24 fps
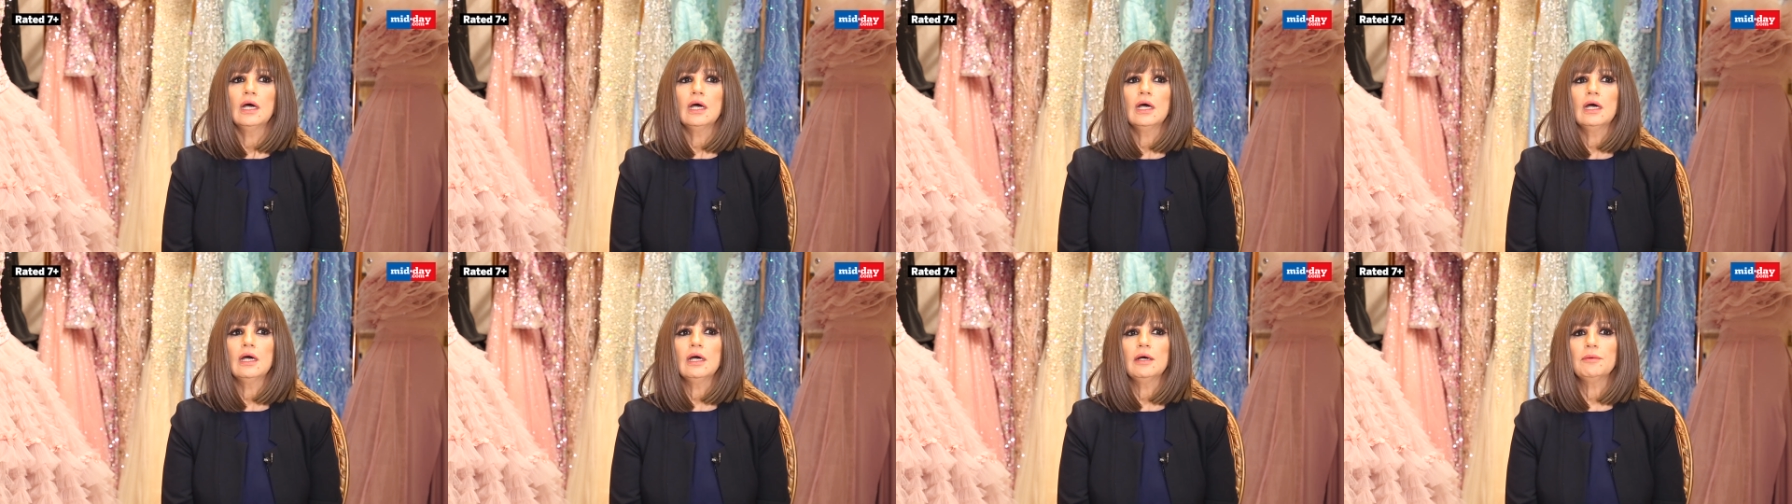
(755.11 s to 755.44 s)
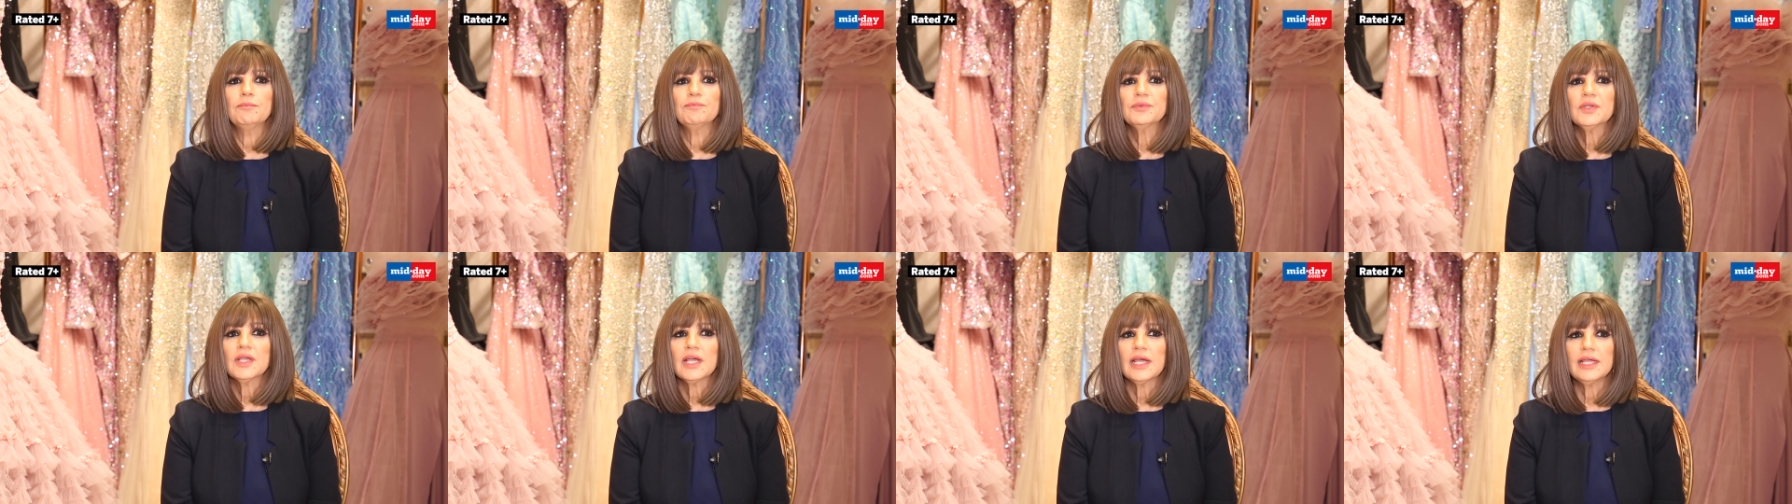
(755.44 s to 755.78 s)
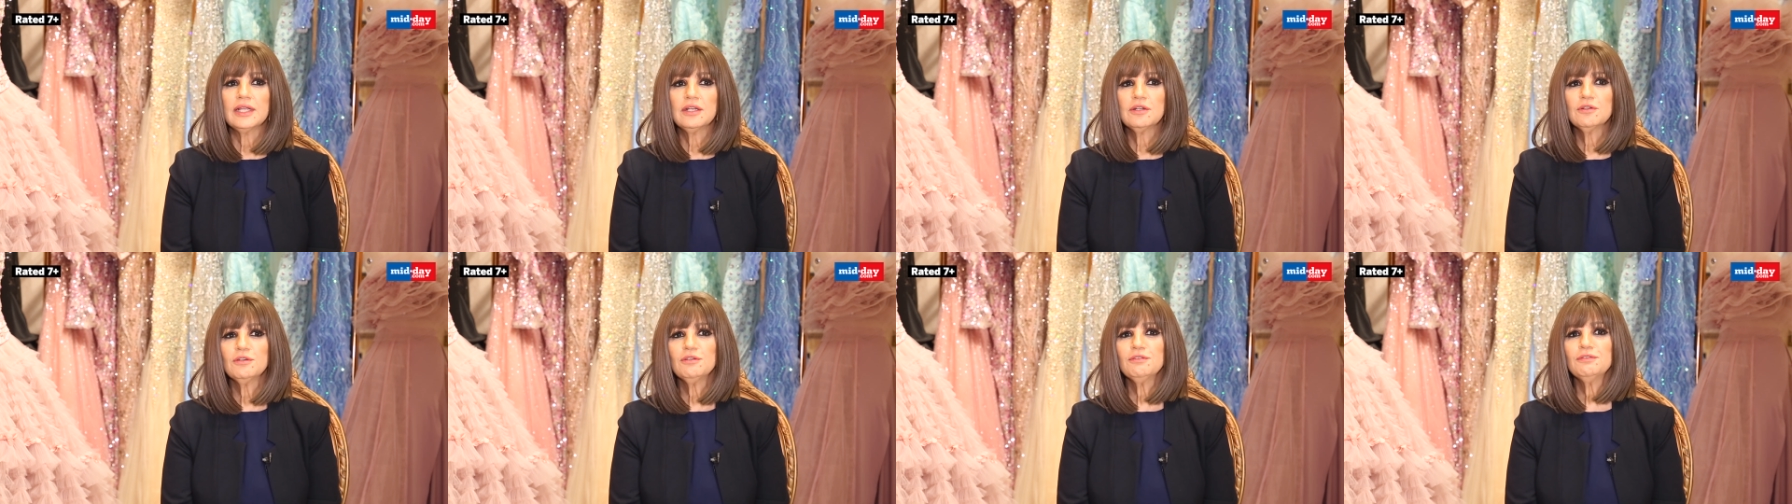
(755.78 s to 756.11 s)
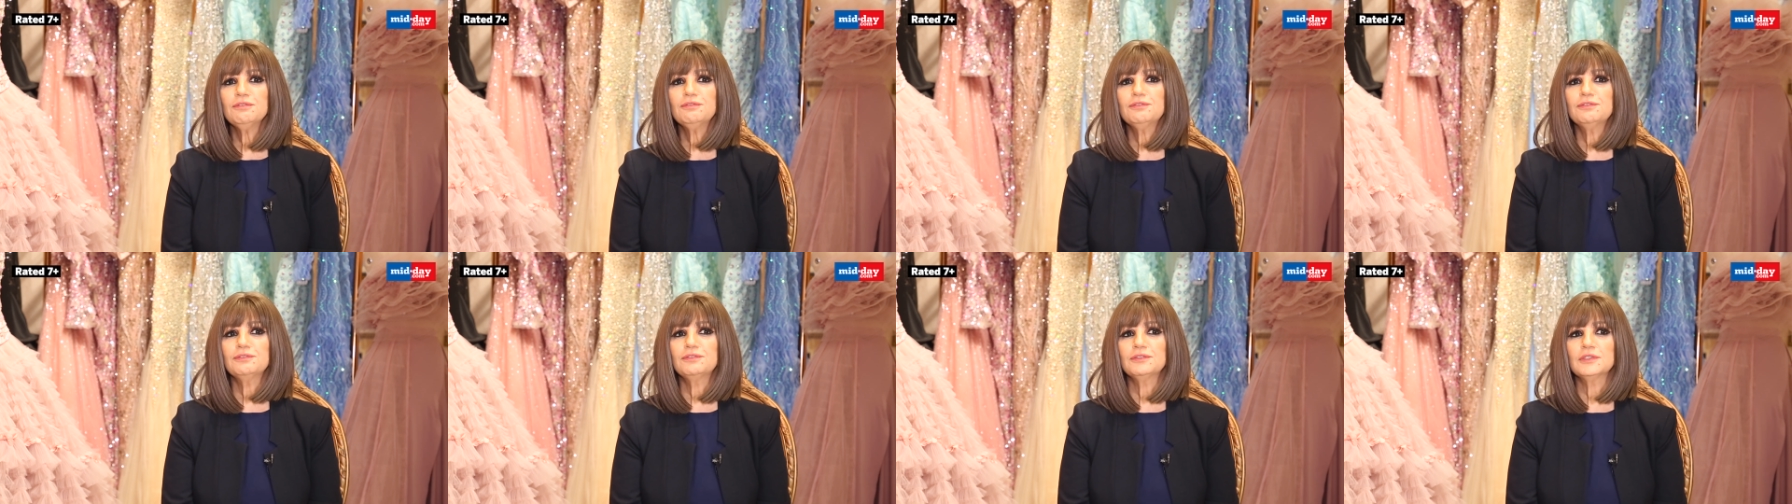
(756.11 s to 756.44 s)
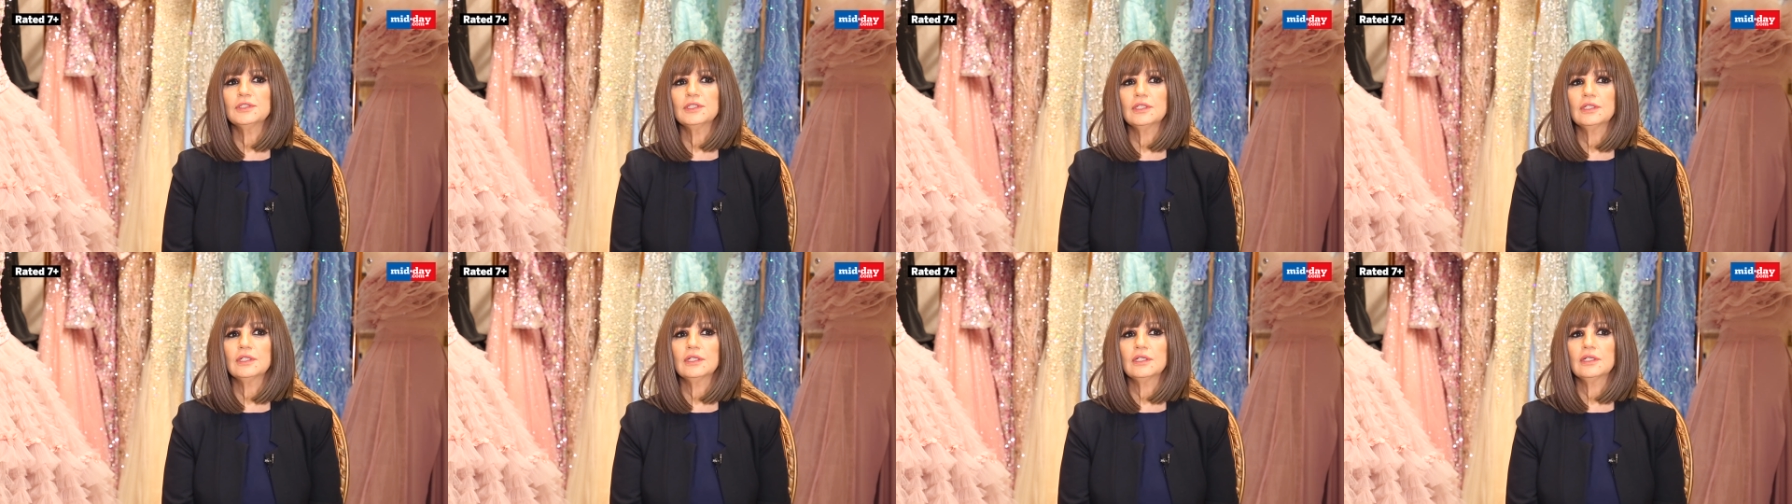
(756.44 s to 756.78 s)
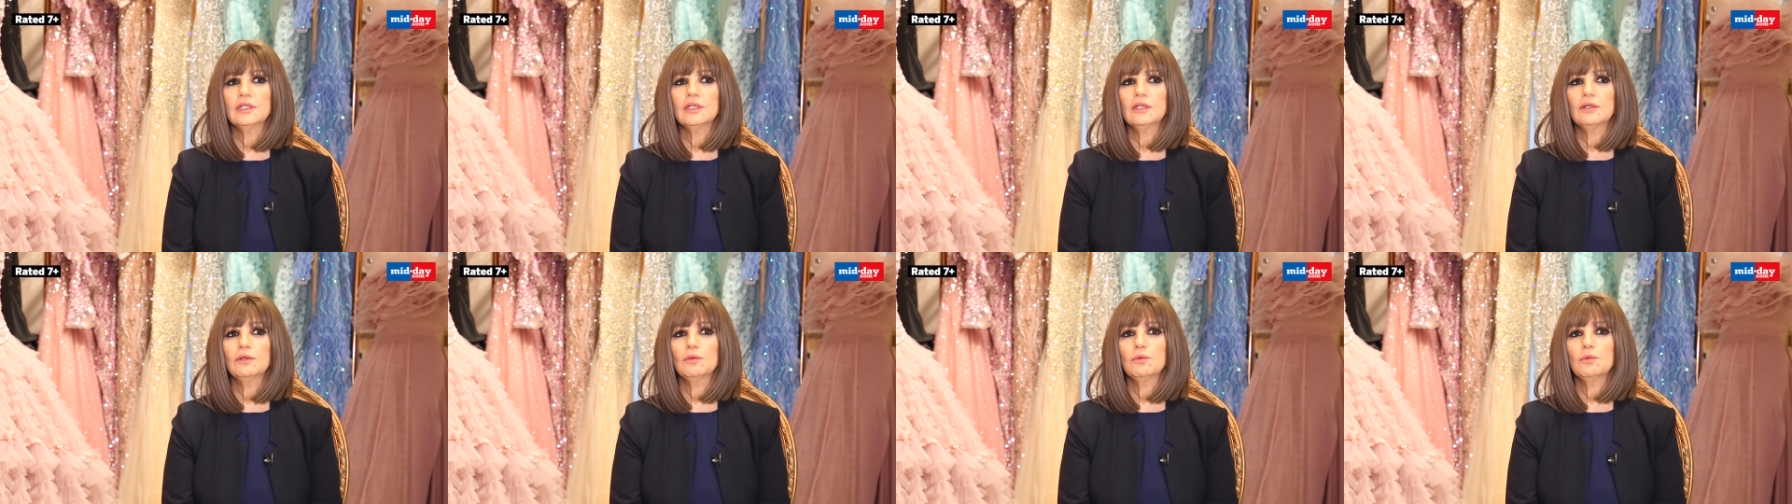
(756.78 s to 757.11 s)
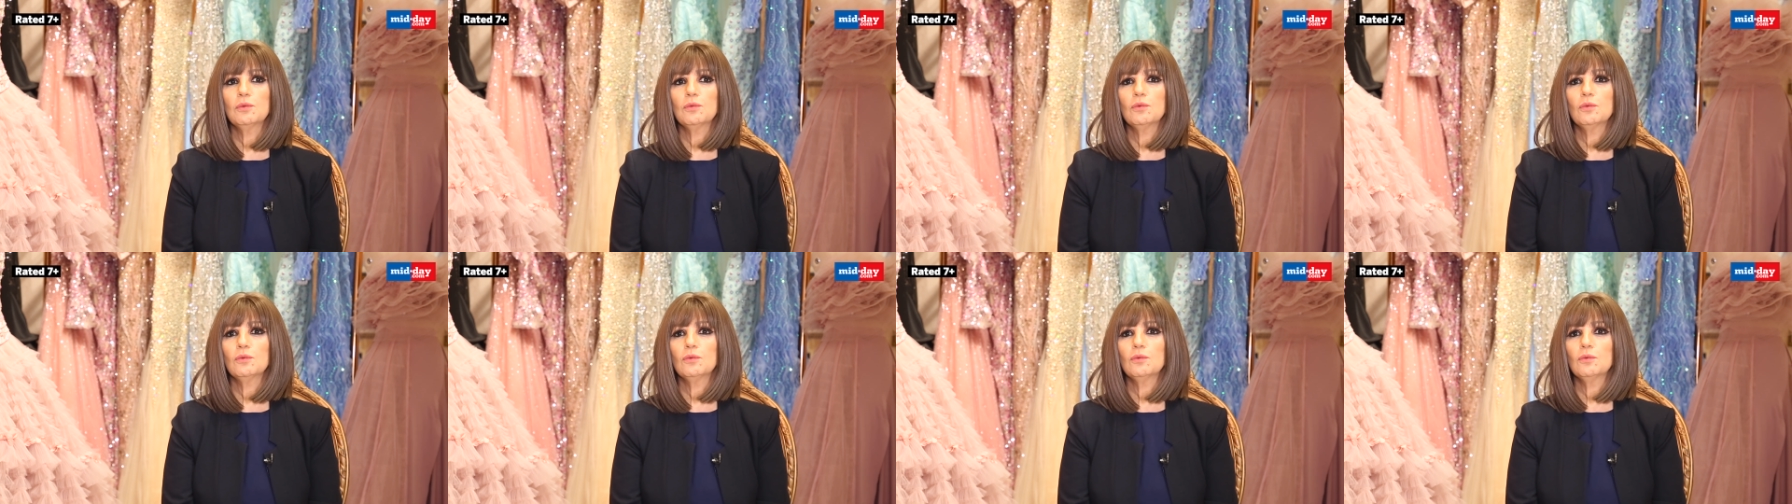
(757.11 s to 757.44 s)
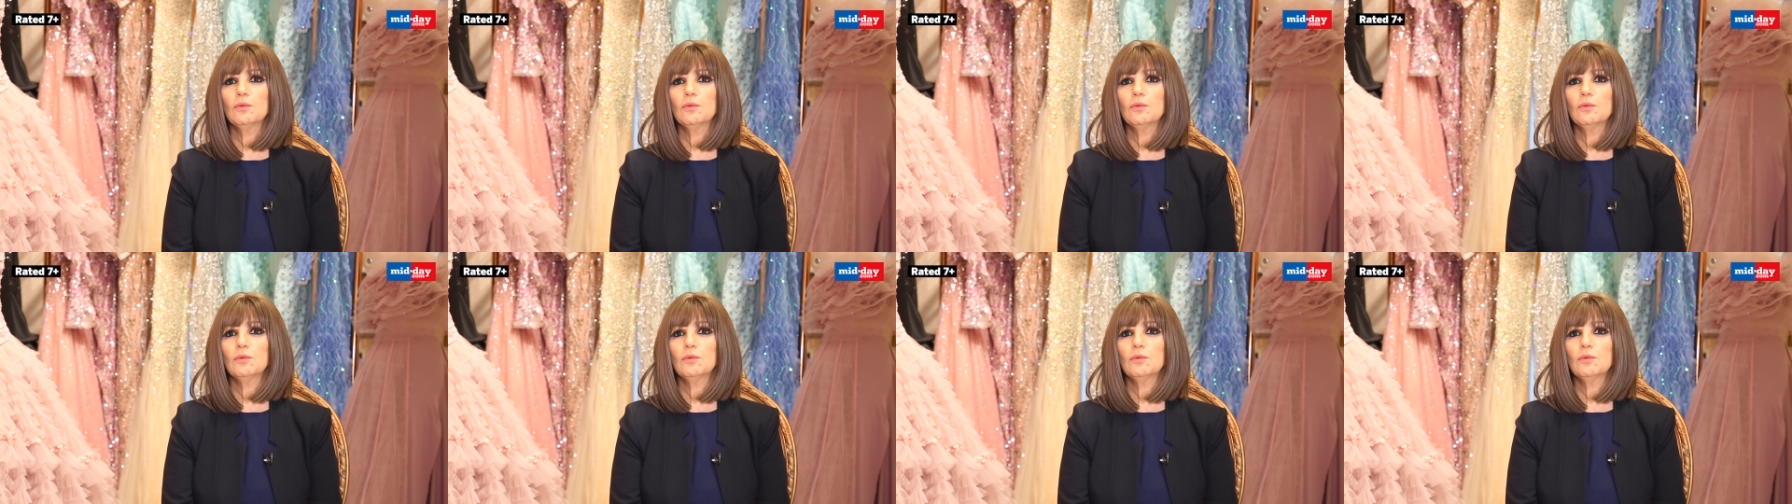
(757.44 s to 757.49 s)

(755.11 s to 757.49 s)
um, kind of uh, uh,